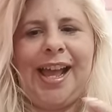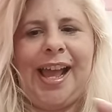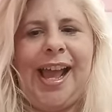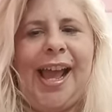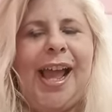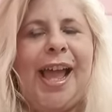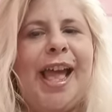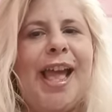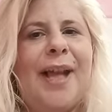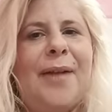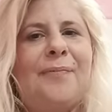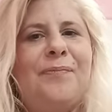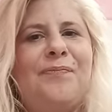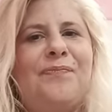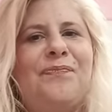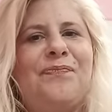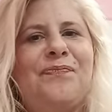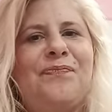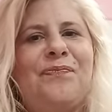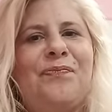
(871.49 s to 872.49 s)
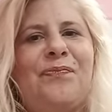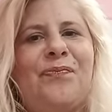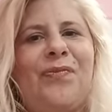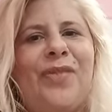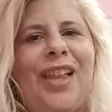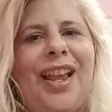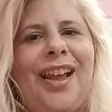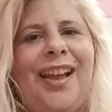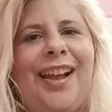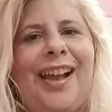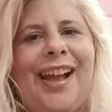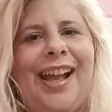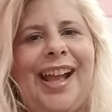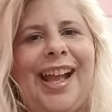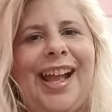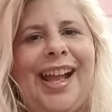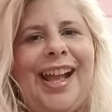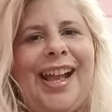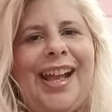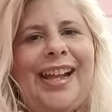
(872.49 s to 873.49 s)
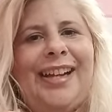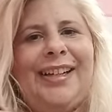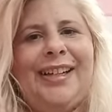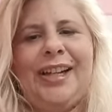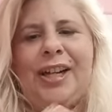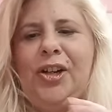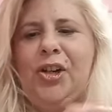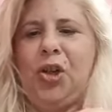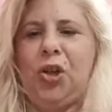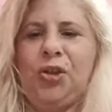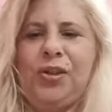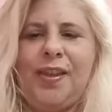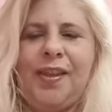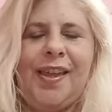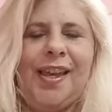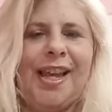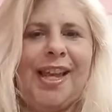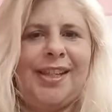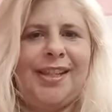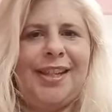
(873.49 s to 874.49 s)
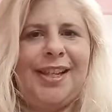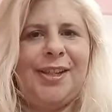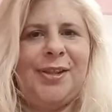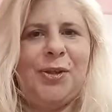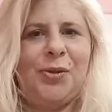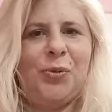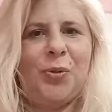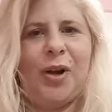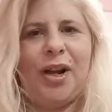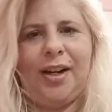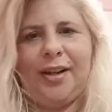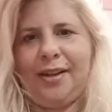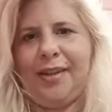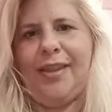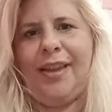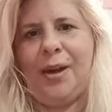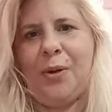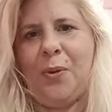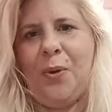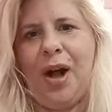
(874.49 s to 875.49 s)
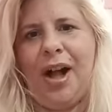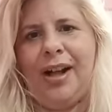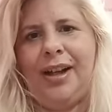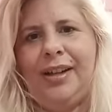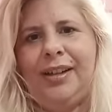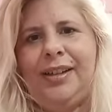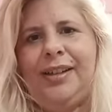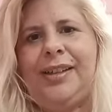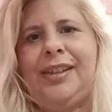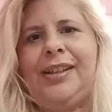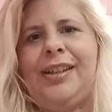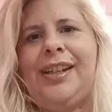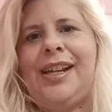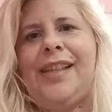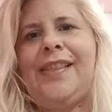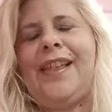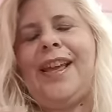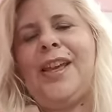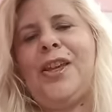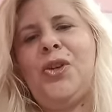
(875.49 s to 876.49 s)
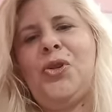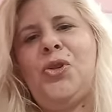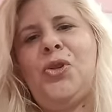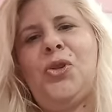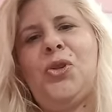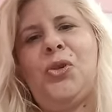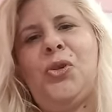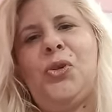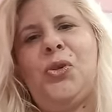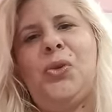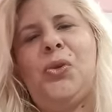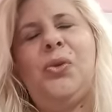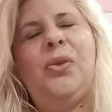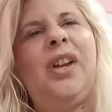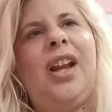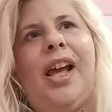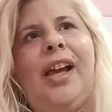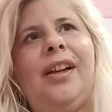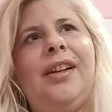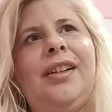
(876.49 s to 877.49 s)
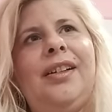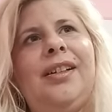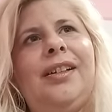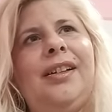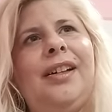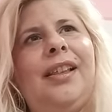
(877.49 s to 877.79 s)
and not the essence one, the one they used to, like,